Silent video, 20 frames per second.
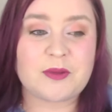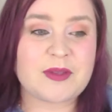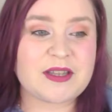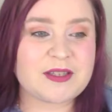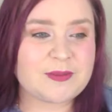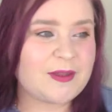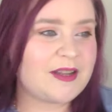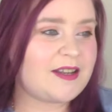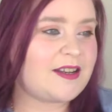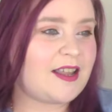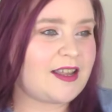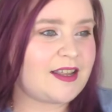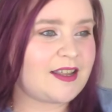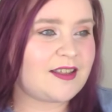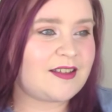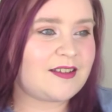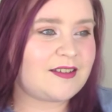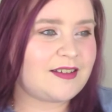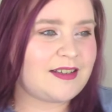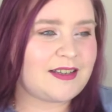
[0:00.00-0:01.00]
It's been like
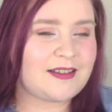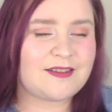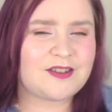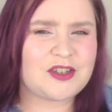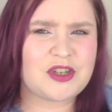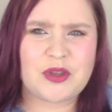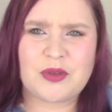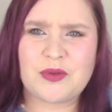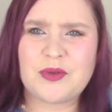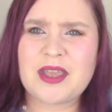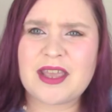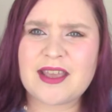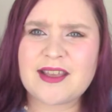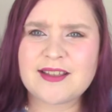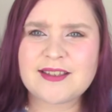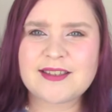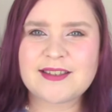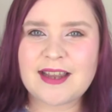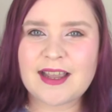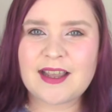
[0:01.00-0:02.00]
2
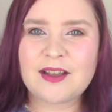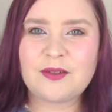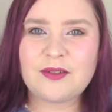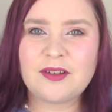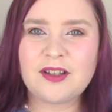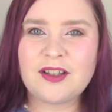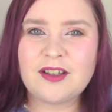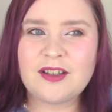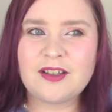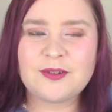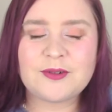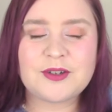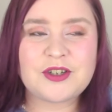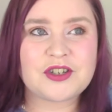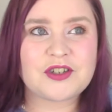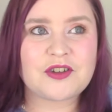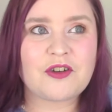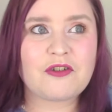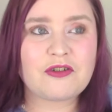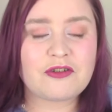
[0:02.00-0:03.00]
years now, which
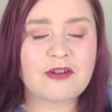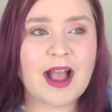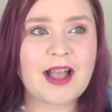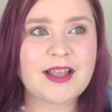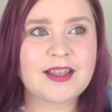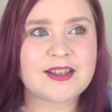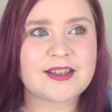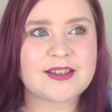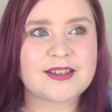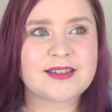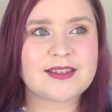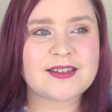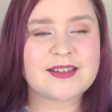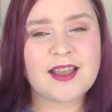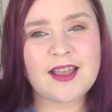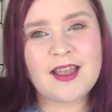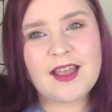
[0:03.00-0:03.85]
is crackers.